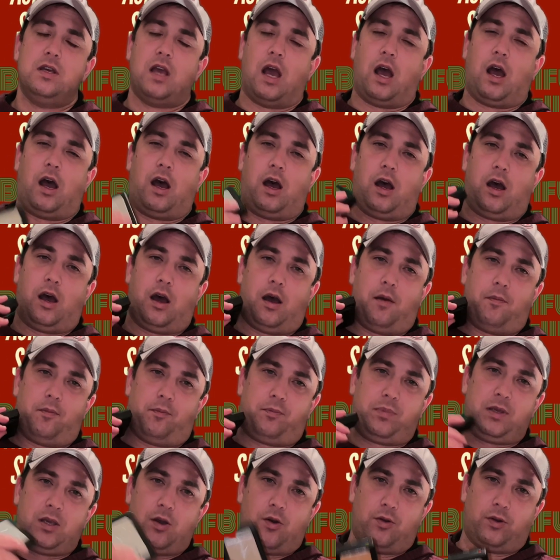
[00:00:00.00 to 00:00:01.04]

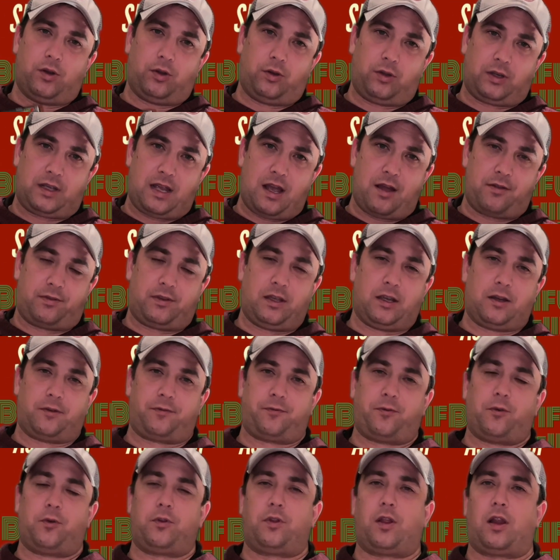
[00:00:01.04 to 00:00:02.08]
Be on the lookout there
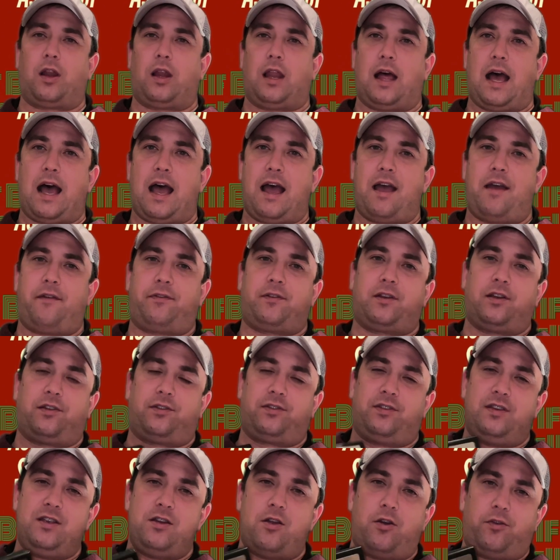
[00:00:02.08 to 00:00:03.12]
for the live
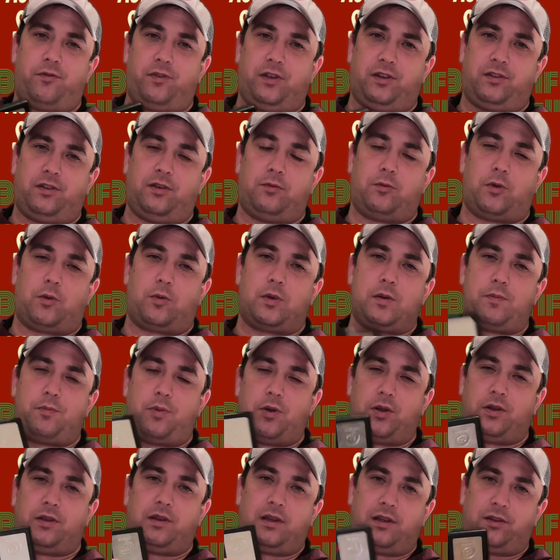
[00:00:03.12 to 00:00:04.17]
casino visit where we
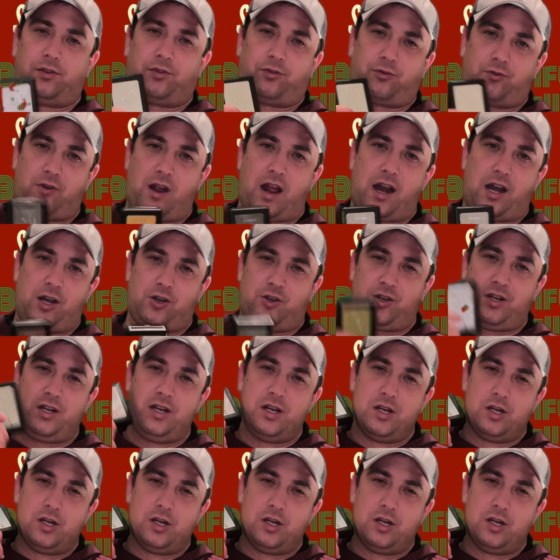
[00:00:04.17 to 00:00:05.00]
put this strategy